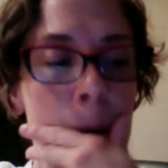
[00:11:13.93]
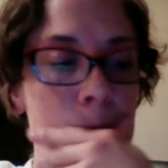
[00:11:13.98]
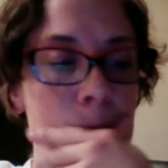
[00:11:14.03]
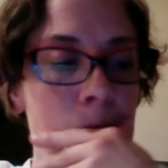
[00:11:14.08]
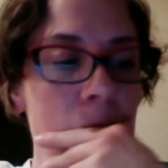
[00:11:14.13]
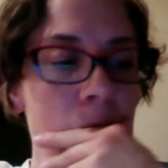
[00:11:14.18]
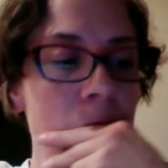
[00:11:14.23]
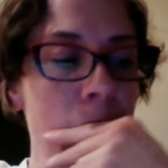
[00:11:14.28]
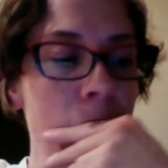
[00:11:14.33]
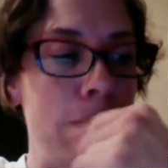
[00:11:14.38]

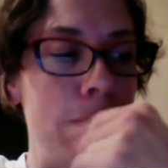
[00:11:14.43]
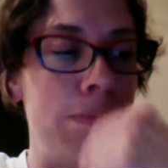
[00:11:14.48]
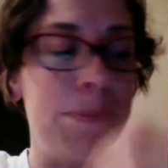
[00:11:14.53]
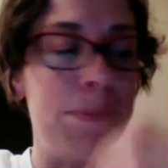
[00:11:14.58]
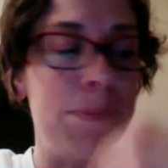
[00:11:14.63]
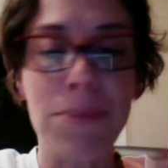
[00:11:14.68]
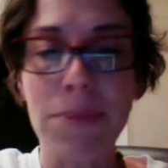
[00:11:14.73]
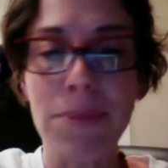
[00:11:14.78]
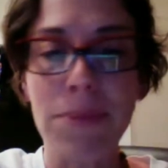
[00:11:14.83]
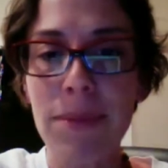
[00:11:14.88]

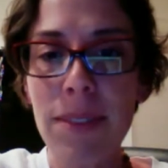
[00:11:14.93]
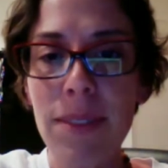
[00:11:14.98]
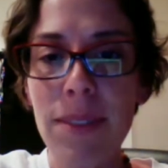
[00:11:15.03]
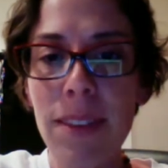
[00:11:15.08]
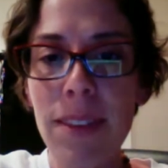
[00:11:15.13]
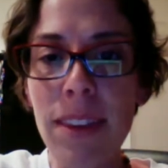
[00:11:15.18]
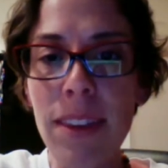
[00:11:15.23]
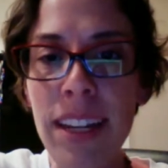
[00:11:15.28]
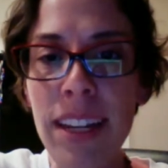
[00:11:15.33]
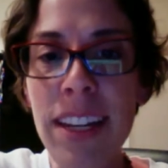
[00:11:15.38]

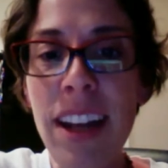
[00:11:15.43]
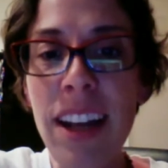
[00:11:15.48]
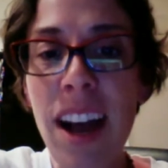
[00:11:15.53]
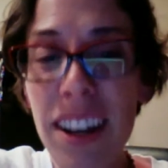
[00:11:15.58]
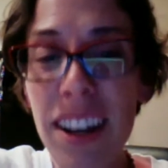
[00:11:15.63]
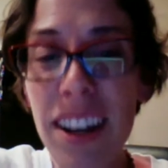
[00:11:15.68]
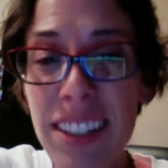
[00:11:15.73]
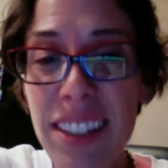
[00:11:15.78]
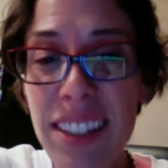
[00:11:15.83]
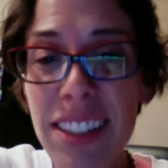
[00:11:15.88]
And
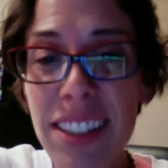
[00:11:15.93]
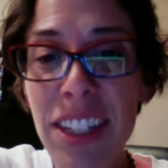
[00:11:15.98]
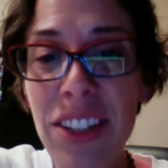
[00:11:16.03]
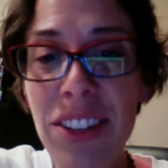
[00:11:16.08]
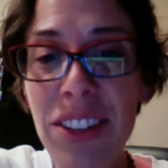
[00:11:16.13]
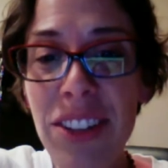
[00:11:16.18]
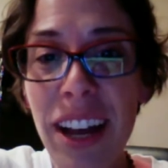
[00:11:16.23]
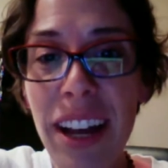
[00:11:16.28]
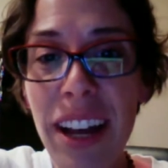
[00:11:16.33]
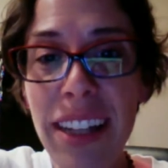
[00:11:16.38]
honestly, you
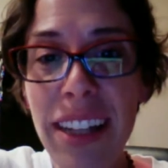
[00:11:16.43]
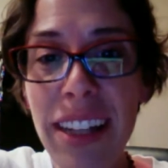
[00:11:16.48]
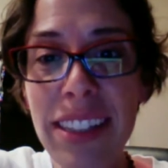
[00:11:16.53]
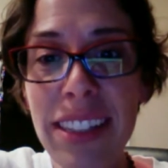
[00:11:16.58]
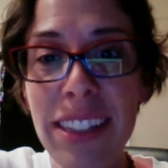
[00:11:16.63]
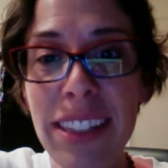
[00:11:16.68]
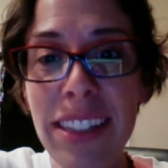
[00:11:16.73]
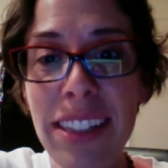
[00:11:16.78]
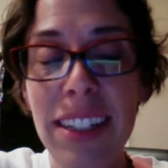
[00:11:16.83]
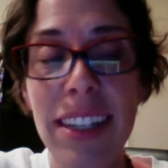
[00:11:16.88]
guys,
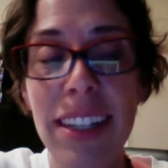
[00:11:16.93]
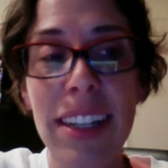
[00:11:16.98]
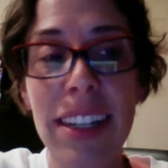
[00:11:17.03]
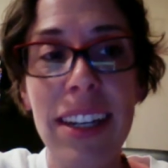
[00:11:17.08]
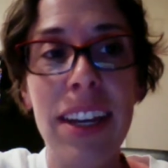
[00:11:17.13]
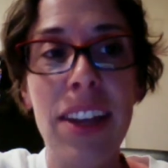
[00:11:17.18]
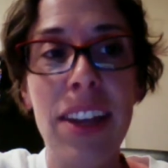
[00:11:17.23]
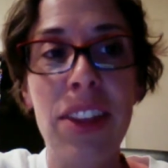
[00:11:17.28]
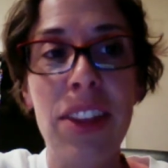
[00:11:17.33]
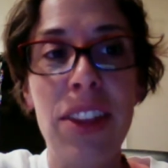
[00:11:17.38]

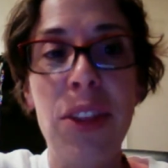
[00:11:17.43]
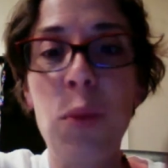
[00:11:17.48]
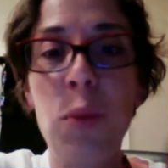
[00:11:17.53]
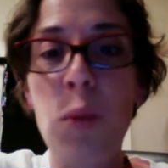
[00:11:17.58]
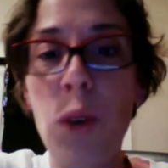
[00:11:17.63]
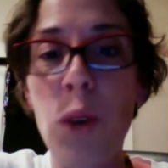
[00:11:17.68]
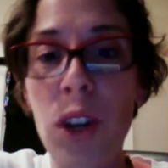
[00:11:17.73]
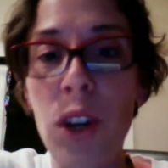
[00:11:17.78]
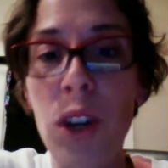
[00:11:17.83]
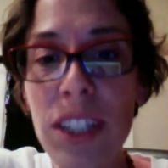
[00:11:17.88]
the
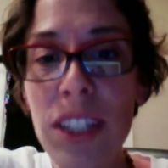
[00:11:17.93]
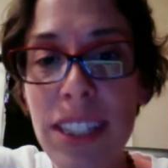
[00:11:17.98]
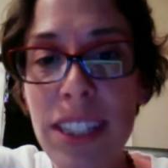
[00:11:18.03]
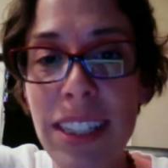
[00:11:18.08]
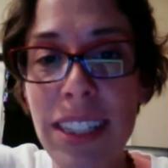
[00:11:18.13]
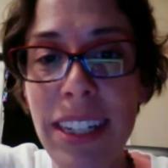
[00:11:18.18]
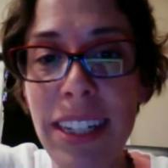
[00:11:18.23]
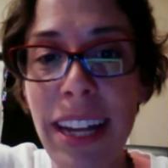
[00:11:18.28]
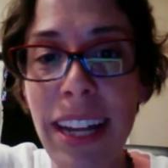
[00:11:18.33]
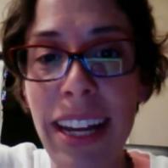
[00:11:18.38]

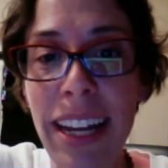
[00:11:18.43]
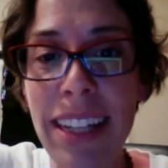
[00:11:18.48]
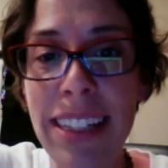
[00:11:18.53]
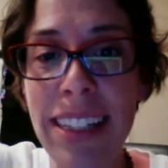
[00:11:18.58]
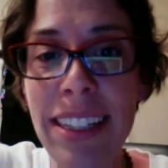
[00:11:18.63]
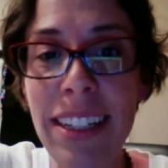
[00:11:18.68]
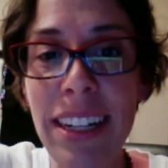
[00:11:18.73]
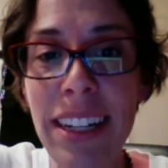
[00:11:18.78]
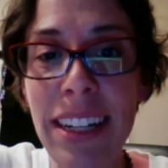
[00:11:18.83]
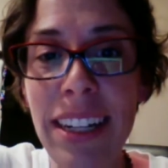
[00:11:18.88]
worst case
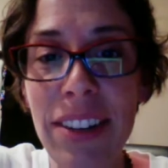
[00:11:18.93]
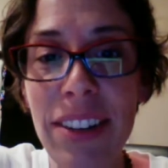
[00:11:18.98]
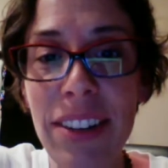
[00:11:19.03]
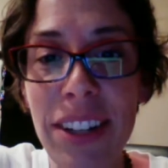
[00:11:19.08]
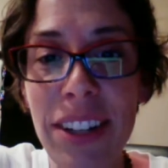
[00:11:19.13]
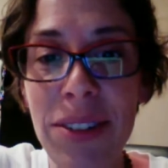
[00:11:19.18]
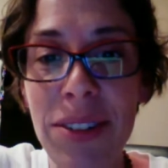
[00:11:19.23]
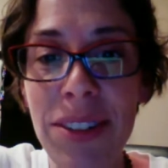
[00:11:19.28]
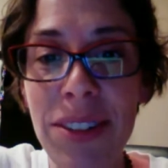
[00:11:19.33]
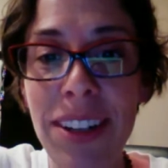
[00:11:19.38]

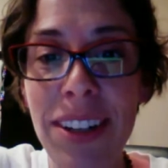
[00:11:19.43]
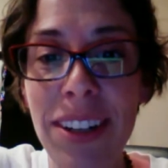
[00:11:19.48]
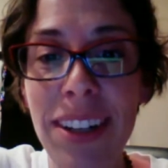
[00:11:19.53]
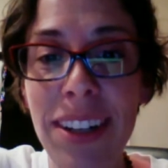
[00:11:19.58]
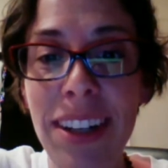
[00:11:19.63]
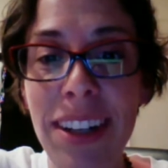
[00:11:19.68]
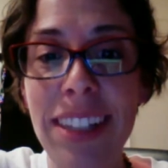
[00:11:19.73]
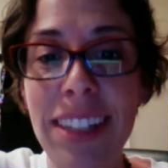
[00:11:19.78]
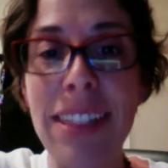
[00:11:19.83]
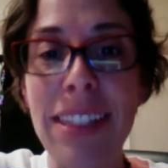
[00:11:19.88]
scenario
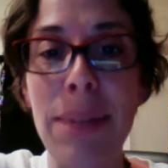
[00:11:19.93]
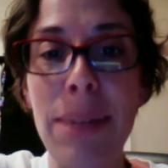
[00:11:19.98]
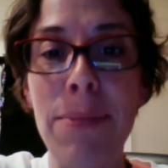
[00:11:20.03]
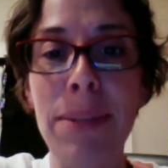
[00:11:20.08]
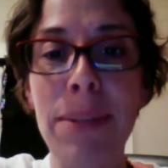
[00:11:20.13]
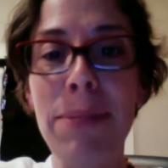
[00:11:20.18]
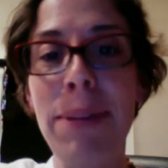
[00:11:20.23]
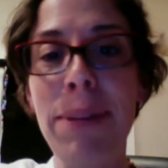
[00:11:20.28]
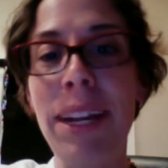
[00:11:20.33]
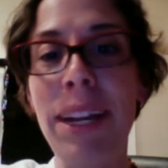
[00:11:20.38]
is
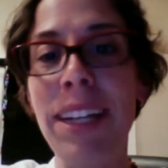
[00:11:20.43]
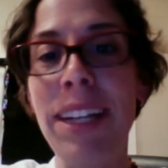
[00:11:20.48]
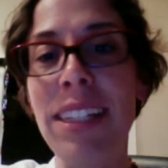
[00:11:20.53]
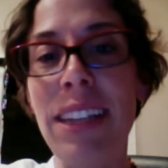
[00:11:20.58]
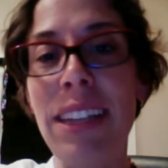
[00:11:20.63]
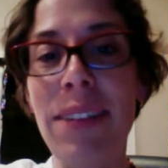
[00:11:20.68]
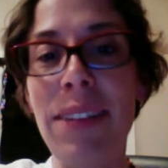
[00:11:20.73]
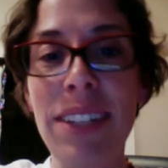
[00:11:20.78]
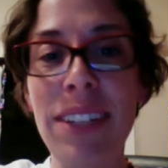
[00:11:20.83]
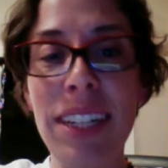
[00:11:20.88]
somebody pays
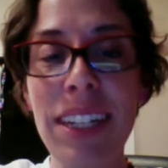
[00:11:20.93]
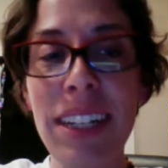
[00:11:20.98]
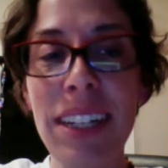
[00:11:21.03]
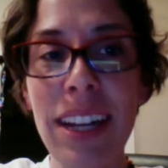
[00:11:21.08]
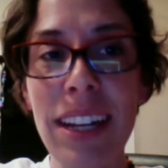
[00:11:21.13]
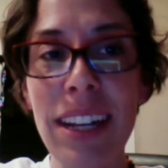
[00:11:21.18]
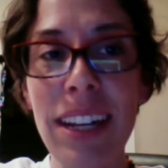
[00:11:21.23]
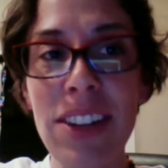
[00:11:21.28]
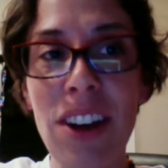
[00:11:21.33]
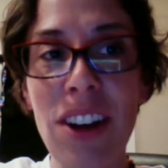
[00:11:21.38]

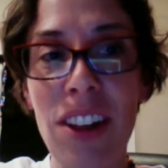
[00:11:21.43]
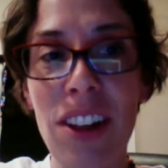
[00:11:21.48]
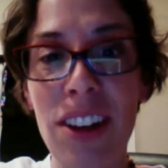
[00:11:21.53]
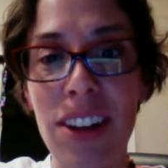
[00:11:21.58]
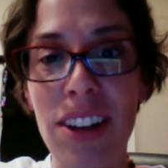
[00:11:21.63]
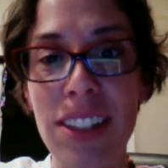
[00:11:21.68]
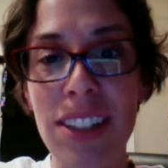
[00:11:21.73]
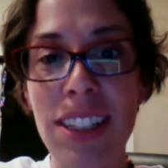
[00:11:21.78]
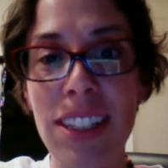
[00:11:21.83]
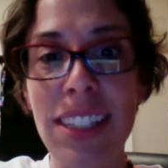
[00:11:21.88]

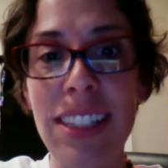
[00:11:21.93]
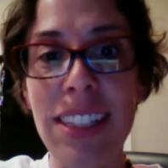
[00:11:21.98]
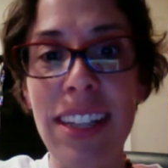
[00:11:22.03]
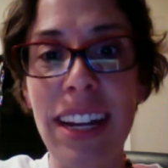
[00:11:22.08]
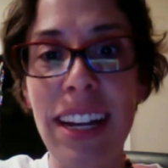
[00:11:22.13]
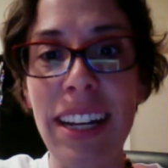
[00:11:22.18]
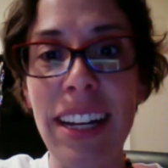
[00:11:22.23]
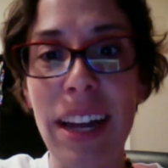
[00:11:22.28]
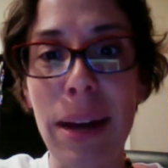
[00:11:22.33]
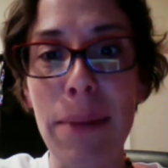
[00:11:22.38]
$79 to
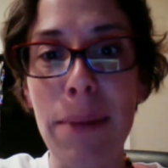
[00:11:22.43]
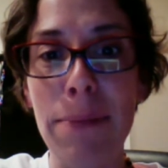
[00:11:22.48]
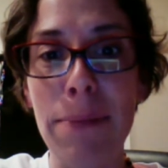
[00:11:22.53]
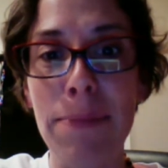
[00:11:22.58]
sign up.